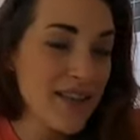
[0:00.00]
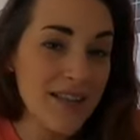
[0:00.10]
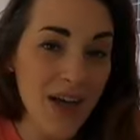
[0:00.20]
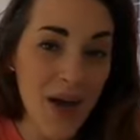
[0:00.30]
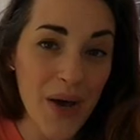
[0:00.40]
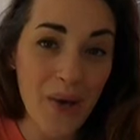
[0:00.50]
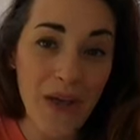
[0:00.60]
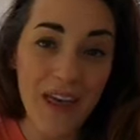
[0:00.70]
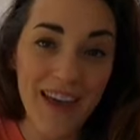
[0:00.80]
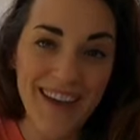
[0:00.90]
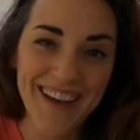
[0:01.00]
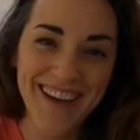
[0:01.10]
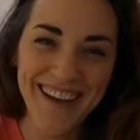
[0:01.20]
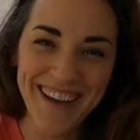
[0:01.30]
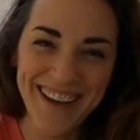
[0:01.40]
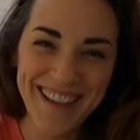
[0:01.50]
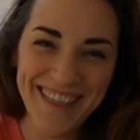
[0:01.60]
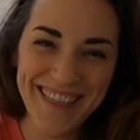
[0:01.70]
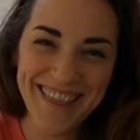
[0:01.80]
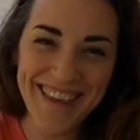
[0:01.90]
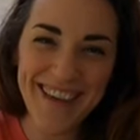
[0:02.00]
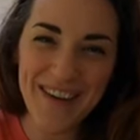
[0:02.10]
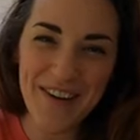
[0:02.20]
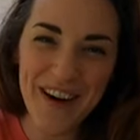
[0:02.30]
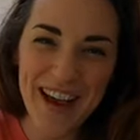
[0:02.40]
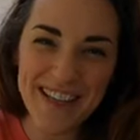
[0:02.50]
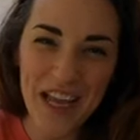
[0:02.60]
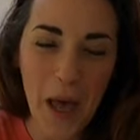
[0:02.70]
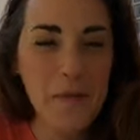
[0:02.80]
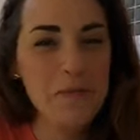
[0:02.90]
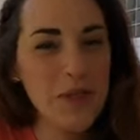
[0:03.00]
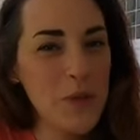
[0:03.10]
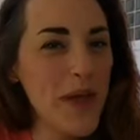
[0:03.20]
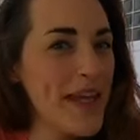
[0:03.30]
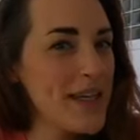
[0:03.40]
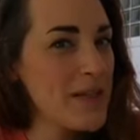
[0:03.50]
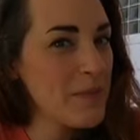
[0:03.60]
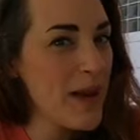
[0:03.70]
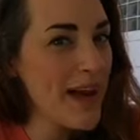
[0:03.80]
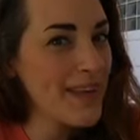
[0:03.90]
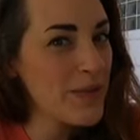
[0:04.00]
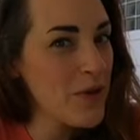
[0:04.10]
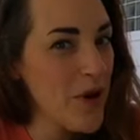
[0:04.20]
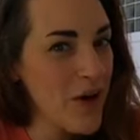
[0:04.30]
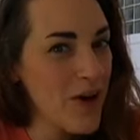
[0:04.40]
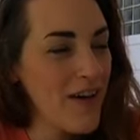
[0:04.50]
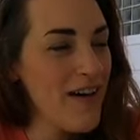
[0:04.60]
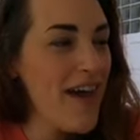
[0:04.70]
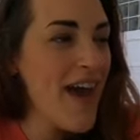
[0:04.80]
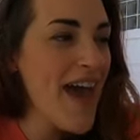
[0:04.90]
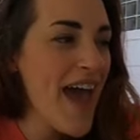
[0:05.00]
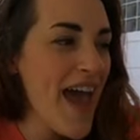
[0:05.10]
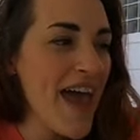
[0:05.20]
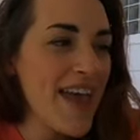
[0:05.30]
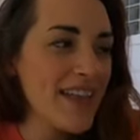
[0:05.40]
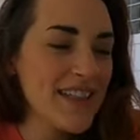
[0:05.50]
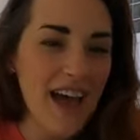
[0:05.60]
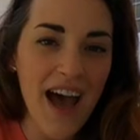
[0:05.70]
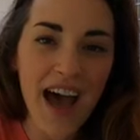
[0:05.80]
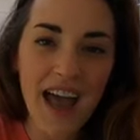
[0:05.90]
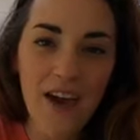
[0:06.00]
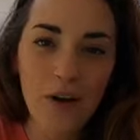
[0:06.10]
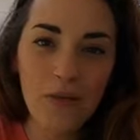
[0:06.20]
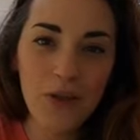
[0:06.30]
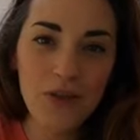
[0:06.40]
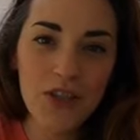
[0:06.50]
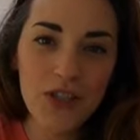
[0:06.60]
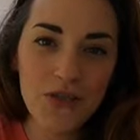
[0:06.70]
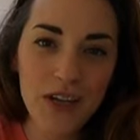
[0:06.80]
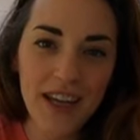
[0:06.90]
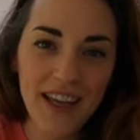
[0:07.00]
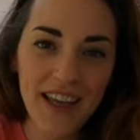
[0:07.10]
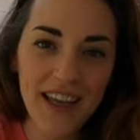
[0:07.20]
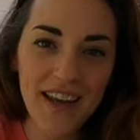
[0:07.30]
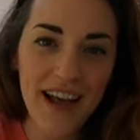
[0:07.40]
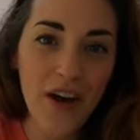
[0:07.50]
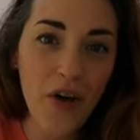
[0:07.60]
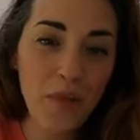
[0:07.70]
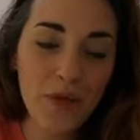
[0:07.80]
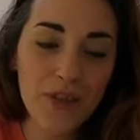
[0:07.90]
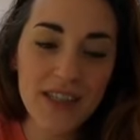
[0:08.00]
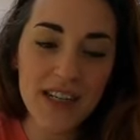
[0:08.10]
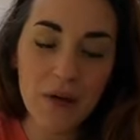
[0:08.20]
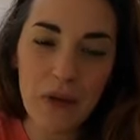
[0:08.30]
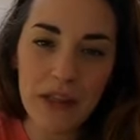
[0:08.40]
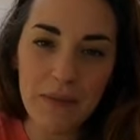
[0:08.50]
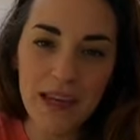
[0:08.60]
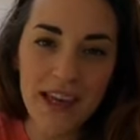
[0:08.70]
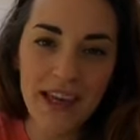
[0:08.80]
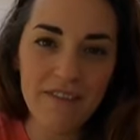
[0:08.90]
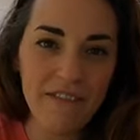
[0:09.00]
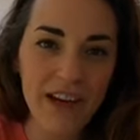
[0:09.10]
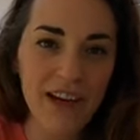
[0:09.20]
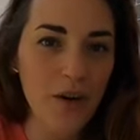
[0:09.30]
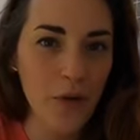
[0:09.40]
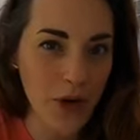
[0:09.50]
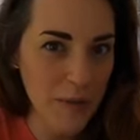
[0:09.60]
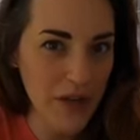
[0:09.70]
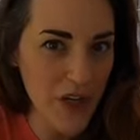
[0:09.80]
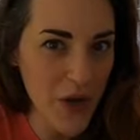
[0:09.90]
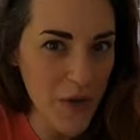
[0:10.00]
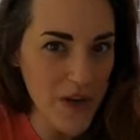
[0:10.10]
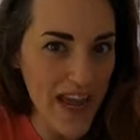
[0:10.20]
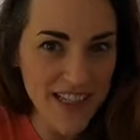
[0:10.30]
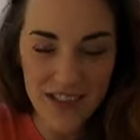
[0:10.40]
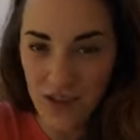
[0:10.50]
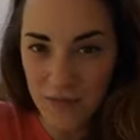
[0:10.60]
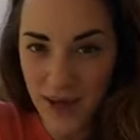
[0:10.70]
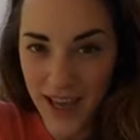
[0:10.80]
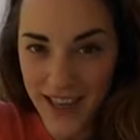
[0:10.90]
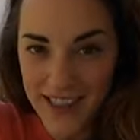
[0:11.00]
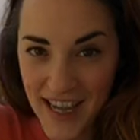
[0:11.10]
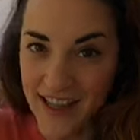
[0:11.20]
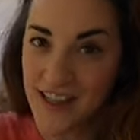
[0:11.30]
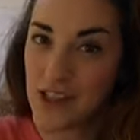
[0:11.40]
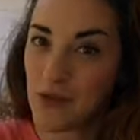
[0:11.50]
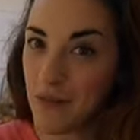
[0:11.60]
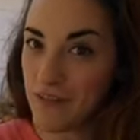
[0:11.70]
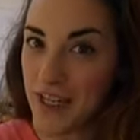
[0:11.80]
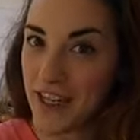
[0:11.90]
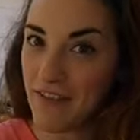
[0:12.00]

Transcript: So Theodore has come to end my little haul, and I hope you enjoyed it, and I hope you stick with me and find out where I'm gonna go next on my Dallas thrifting